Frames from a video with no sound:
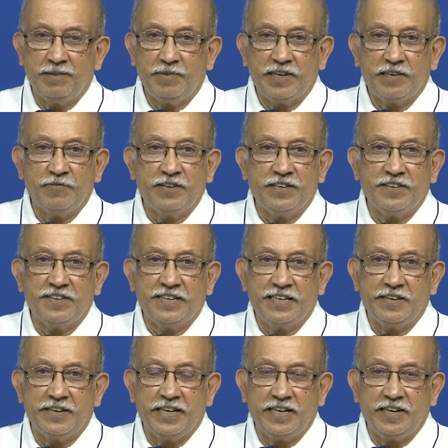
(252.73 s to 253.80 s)
but however you
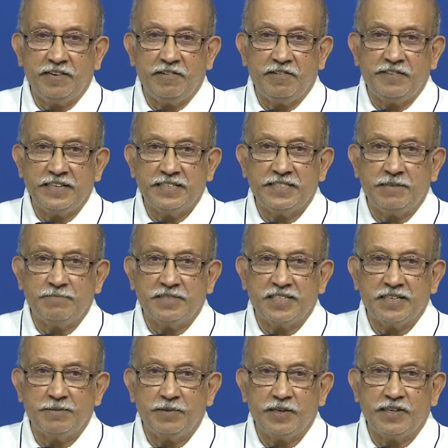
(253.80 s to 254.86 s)
cannot get rid of
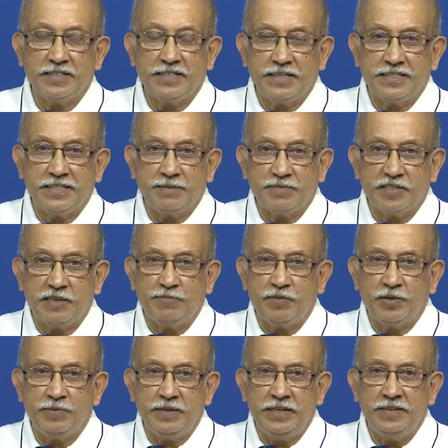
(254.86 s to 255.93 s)
exams because exams seem
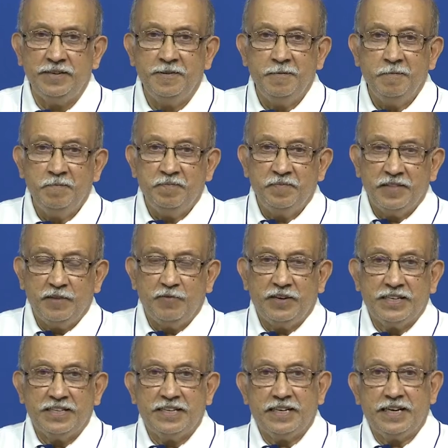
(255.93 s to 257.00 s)
to be the
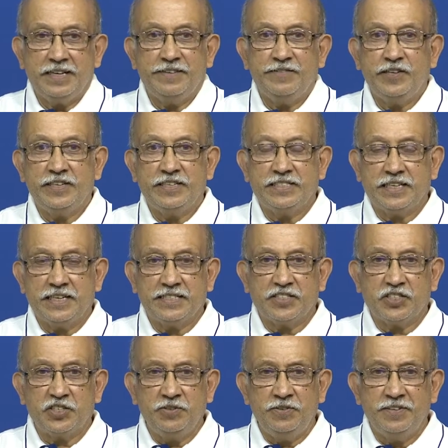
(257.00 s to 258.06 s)
one that will give you a
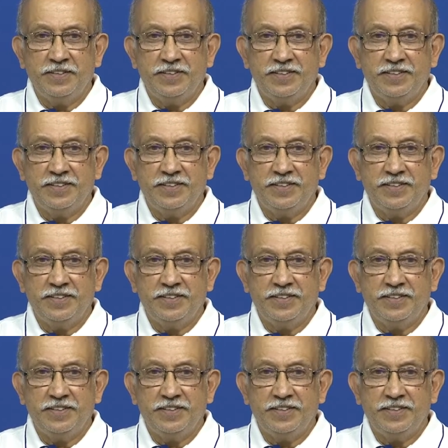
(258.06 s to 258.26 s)
chance to